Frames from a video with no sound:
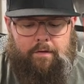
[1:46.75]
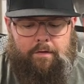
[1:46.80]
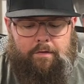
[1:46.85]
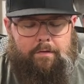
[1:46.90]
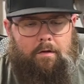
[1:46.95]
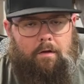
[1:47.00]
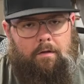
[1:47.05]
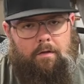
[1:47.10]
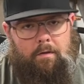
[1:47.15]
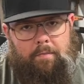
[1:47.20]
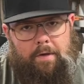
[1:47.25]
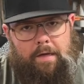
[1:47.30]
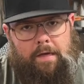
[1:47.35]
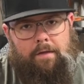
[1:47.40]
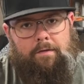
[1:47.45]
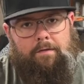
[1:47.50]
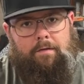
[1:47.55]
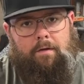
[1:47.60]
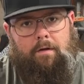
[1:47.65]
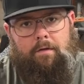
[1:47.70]
it's called a
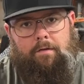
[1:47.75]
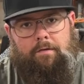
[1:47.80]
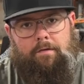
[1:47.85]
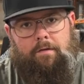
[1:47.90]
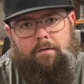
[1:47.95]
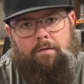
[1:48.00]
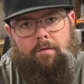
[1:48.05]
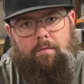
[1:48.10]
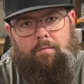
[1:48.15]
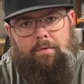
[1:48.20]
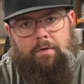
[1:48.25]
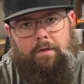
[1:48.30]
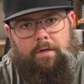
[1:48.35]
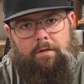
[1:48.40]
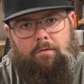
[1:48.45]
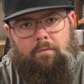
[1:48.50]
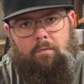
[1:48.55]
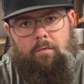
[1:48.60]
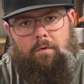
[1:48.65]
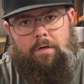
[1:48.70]
bandsaw is because the
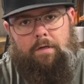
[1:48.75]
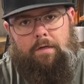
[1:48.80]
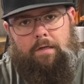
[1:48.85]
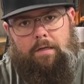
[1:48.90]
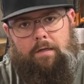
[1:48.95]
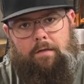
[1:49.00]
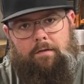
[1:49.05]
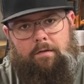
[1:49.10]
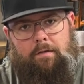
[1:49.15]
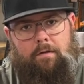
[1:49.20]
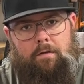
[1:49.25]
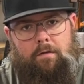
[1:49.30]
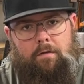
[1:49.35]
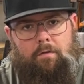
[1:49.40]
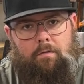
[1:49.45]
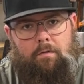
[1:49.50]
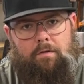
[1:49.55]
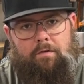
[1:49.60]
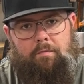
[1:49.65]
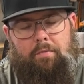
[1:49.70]
blade's one
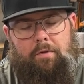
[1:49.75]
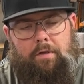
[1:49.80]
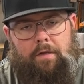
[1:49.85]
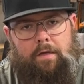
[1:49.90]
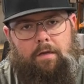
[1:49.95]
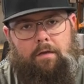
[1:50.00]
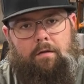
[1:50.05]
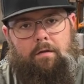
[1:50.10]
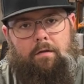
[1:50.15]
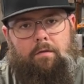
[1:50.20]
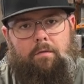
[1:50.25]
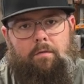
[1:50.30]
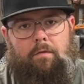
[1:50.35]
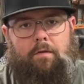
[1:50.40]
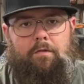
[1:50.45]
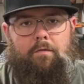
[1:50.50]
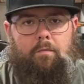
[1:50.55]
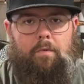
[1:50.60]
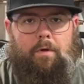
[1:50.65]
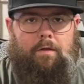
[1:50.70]
continuous blade
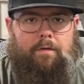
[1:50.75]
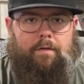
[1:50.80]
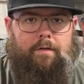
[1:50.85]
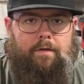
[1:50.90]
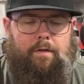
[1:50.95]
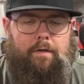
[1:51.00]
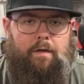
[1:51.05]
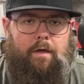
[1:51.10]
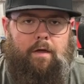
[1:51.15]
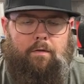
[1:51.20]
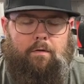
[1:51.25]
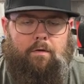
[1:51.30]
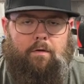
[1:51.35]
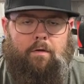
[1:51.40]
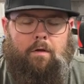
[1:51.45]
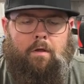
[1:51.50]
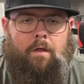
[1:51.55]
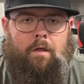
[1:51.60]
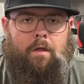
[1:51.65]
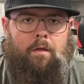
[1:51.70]
that's welded
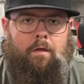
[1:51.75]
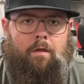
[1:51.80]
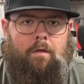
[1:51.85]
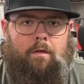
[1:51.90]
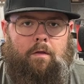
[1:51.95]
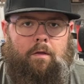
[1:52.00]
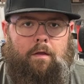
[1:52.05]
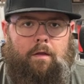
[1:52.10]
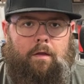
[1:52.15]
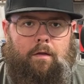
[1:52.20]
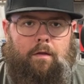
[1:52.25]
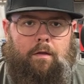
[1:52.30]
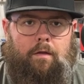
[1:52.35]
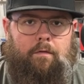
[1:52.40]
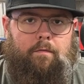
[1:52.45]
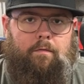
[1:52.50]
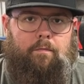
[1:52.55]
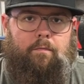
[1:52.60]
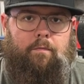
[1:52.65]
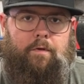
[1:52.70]
together and it
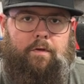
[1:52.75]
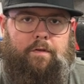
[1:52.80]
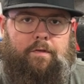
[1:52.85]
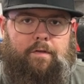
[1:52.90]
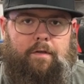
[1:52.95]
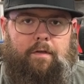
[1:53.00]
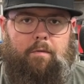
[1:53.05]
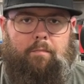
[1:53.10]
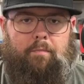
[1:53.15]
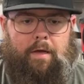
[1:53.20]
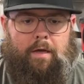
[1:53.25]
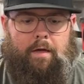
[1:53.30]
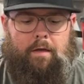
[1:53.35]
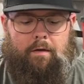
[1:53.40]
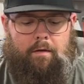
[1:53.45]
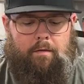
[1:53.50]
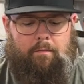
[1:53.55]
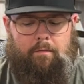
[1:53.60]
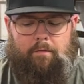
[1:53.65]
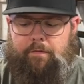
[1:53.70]
looks like a
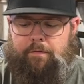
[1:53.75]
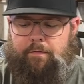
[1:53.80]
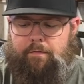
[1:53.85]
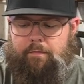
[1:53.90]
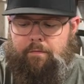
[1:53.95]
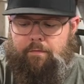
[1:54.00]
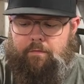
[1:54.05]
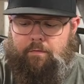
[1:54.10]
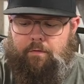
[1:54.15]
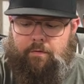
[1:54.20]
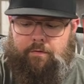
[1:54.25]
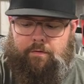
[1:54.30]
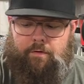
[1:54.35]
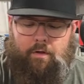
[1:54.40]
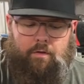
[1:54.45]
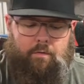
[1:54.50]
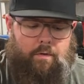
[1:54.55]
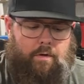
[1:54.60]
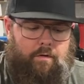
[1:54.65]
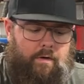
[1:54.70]
band and it goes all
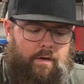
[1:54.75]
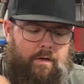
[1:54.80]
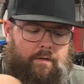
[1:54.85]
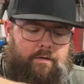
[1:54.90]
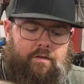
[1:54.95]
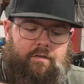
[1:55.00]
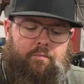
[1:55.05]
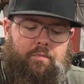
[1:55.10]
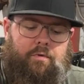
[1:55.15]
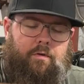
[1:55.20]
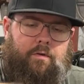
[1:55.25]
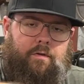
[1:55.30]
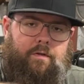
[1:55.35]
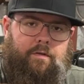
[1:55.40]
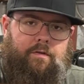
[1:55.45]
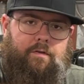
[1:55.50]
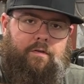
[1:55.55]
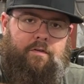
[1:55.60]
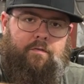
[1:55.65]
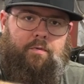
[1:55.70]
the way around these
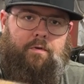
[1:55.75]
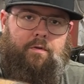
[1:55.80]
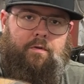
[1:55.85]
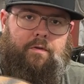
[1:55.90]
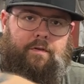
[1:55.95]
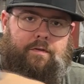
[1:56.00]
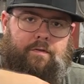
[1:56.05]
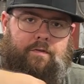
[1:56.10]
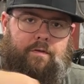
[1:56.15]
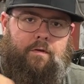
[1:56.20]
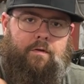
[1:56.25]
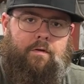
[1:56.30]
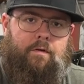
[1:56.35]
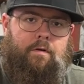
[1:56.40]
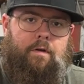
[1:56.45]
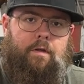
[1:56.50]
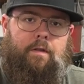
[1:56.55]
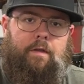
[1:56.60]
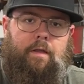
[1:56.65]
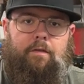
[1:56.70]
pulleys. These pulleys
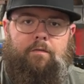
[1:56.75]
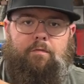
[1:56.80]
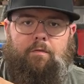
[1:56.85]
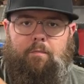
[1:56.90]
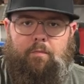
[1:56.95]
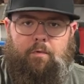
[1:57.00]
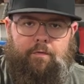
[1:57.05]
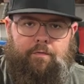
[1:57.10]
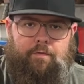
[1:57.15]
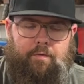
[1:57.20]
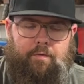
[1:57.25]
turn and that's what moves